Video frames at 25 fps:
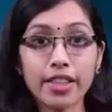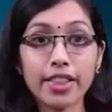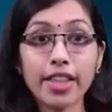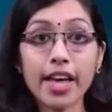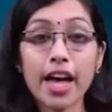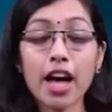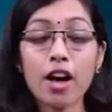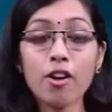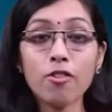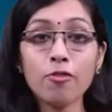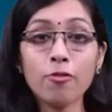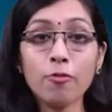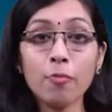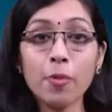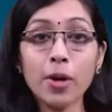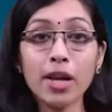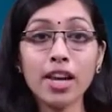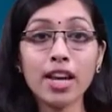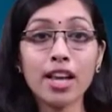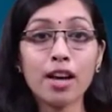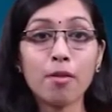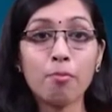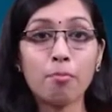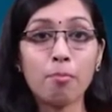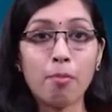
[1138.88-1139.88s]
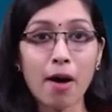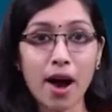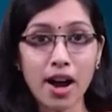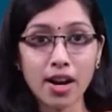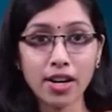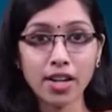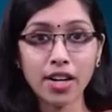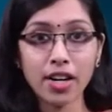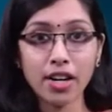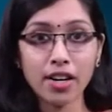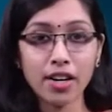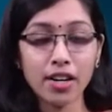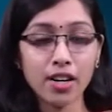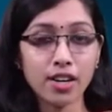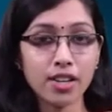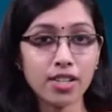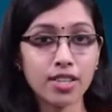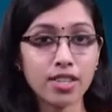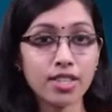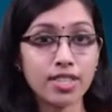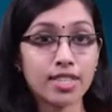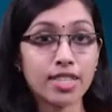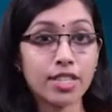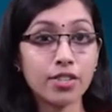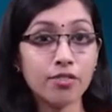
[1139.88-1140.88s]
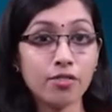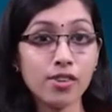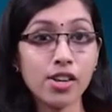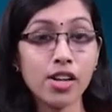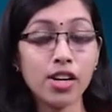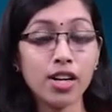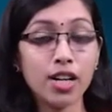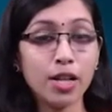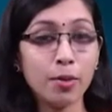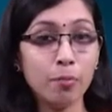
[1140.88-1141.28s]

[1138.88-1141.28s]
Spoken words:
They have been abandoned, severely